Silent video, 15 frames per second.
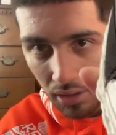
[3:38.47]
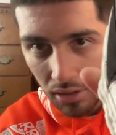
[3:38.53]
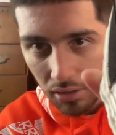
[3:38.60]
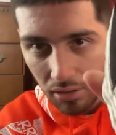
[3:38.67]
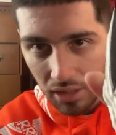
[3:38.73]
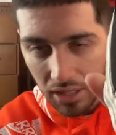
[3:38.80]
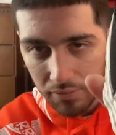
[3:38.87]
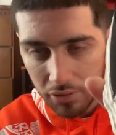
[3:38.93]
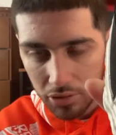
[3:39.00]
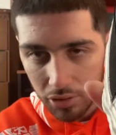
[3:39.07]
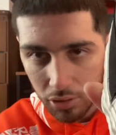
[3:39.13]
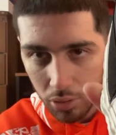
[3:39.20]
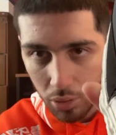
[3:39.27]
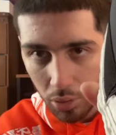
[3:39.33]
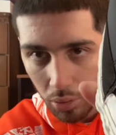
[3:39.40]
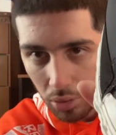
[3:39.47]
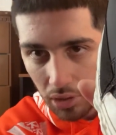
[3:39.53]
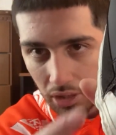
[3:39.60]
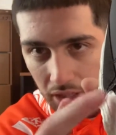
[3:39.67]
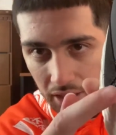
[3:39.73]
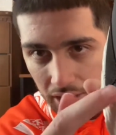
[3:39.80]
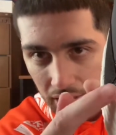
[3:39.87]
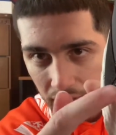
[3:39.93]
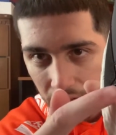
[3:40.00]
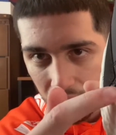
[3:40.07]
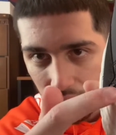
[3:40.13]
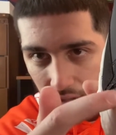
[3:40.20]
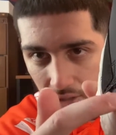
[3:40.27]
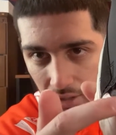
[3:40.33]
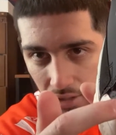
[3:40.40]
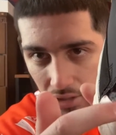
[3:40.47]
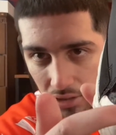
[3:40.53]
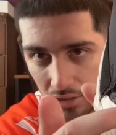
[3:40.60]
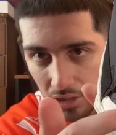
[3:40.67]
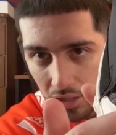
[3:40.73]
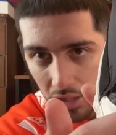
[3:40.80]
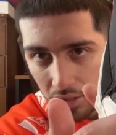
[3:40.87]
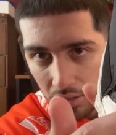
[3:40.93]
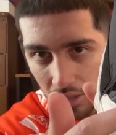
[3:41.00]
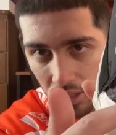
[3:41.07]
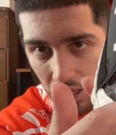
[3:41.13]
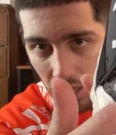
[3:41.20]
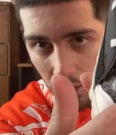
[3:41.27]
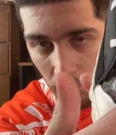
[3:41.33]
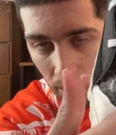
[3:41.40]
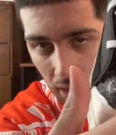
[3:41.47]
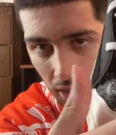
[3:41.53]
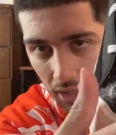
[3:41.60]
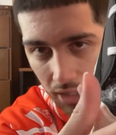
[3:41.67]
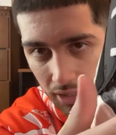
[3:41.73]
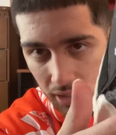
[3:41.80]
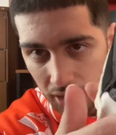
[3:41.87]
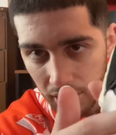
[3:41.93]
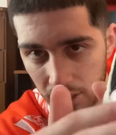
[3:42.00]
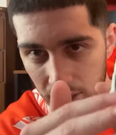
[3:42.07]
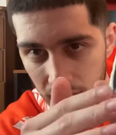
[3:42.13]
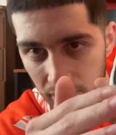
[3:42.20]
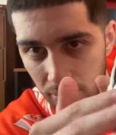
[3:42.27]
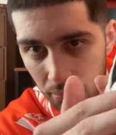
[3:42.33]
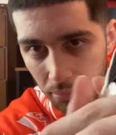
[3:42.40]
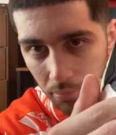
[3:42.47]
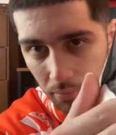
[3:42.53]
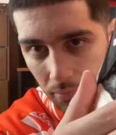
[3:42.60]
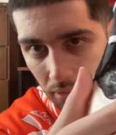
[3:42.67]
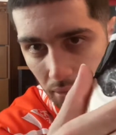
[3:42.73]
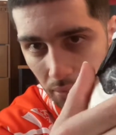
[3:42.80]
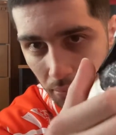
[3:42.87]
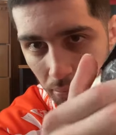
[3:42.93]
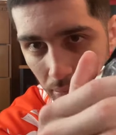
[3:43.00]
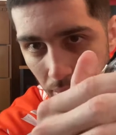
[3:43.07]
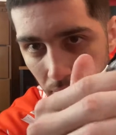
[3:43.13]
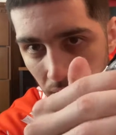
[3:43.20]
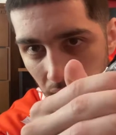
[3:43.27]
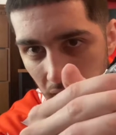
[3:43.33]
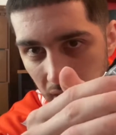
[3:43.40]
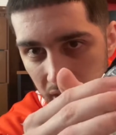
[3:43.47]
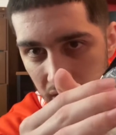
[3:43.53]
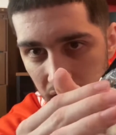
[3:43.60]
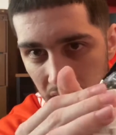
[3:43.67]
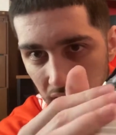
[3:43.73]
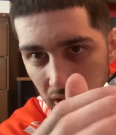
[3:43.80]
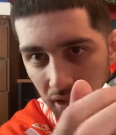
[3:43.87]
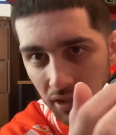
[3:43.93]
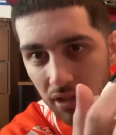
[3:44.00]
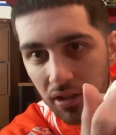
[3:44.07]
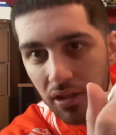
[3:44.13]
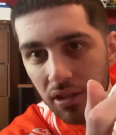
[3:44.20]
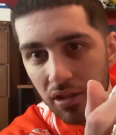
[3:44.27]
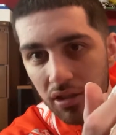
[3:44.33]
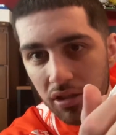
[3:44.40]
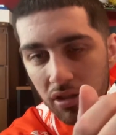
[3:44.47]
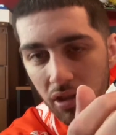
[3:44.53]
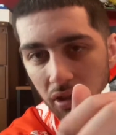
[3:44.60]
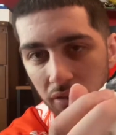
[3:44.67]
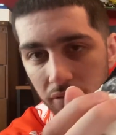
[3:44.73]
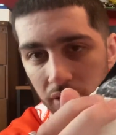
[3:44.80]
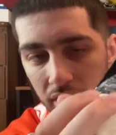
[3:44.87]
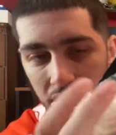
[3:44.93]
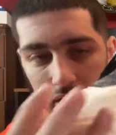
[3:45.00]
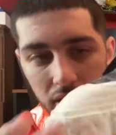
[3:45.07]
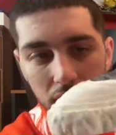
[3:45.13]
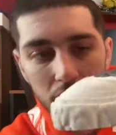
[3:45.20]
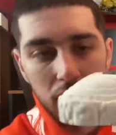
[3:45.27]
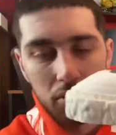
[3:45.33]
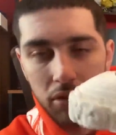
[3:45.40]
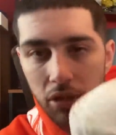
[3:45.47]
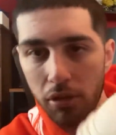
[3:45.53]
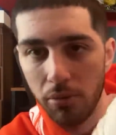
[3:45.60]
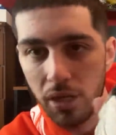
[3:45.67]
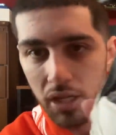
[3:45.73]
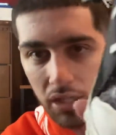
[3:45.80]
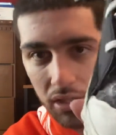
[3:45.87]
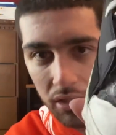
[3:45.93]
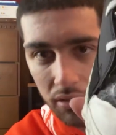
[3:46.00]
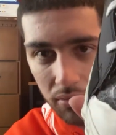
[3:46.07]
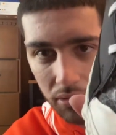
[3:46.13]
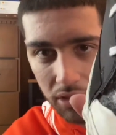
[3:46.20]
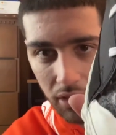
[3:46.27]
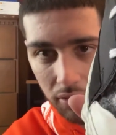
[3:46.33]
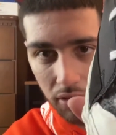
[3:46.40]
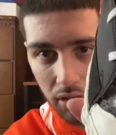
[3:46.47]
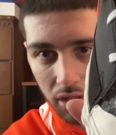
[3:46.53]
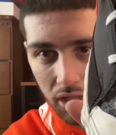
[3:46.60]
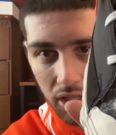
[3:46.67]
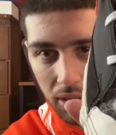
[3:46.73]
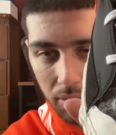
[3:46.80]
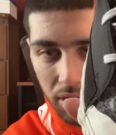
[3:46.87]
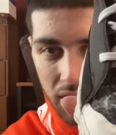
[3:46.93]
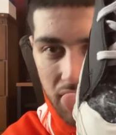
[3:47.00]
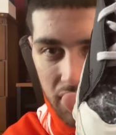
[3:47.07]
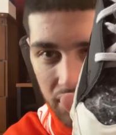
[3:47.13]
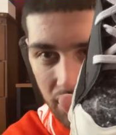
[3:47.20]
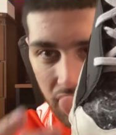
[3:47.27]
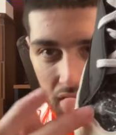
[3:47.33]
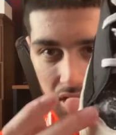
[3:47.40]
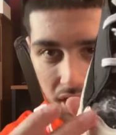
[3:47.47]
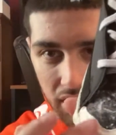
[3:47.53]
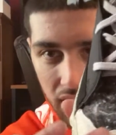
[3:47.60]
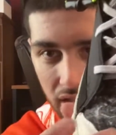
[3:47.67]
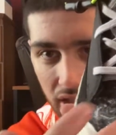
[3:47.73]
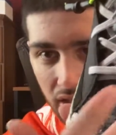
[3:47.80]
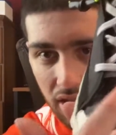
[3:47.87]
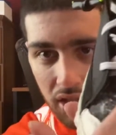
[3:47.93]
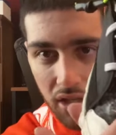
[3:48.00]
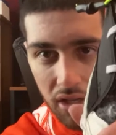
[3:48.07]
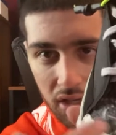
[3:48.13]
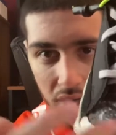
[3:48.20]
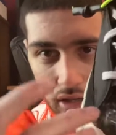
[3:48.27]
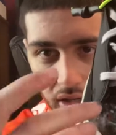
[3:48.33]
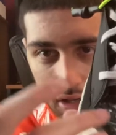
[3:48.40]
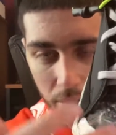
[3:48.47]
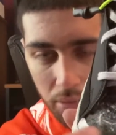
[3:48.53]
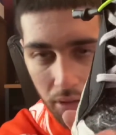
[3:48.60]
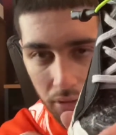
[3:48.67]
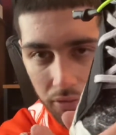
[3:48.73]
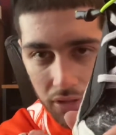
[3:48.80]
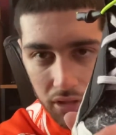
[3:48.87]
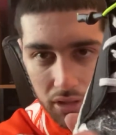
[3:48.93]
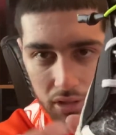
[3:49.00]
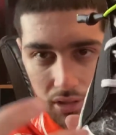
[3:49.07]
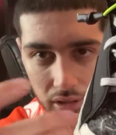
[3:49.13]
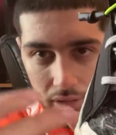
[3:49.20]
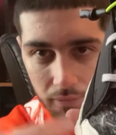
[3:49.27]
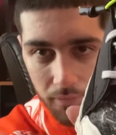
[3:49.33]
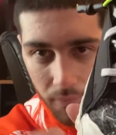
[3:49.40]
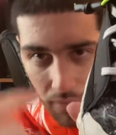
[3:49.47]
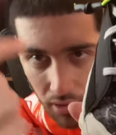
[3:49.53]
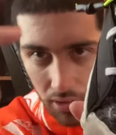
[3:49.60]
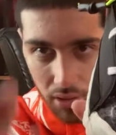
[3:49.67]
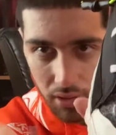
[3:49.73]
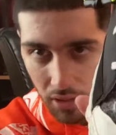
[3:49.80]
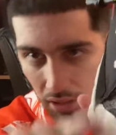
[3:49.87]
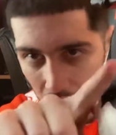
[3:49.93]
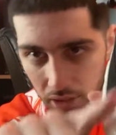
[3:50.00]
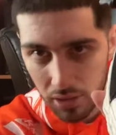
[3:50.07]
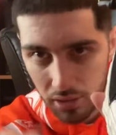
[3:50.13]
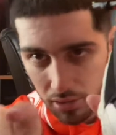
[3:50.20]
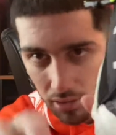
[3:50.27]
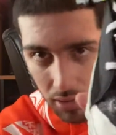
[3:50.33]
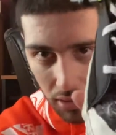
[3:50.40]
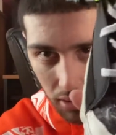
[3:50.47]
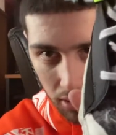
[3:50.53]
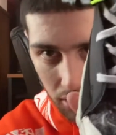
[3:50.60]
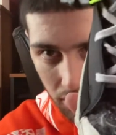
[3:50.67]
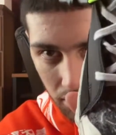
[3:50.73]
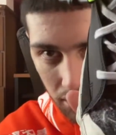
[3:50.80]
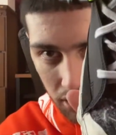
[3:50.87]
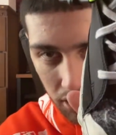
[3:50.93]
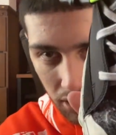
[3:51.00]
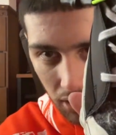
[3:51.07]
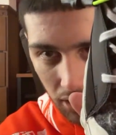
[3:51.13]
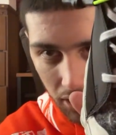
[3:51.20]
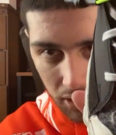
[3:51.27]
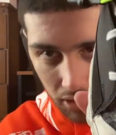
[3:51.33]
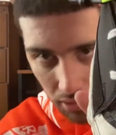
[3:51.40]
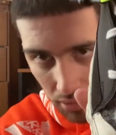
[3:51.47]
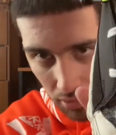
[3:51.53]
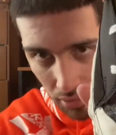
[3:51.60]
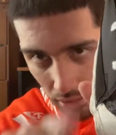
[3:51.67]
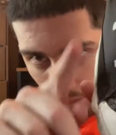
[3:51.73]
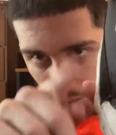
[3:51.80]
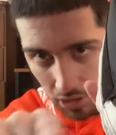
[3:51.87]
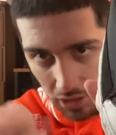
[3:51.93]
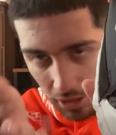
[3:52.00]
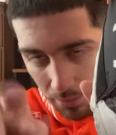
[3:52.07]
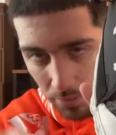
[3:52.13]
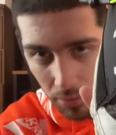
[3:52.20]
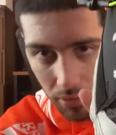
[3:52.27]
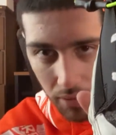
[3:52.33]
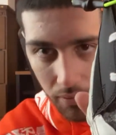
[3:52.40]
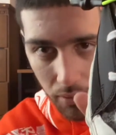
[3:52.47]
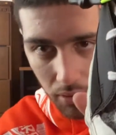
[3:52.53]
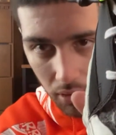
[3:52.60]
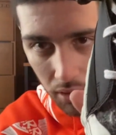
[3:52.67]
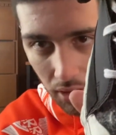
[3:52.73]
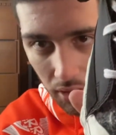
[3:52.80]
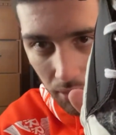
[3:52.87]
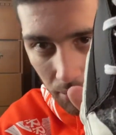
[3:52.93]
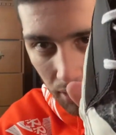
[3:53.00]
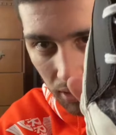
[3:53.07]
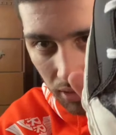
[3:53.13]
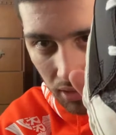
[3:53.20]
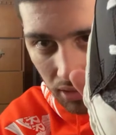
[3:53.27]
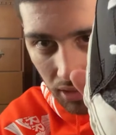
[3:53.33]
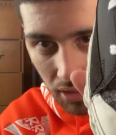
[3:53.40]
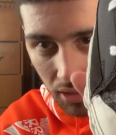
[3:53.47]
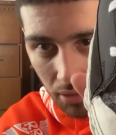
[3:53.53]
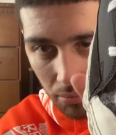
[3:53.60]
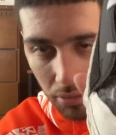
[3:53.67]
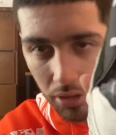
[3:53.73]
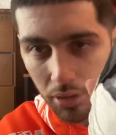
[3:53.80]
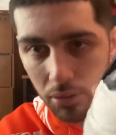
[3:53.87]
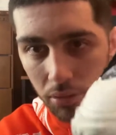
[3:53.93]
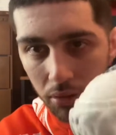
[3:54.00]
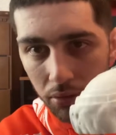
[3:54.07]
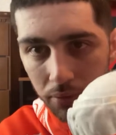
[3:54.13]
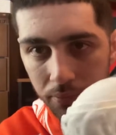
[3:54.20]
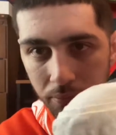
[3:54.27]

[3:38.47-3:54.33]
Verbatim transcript: you have this cool like D DIY like plastic soft like little toe box, which I really like. I'm glad it's not like a perfect like like dip or whatever you want to call it, but pretty cool.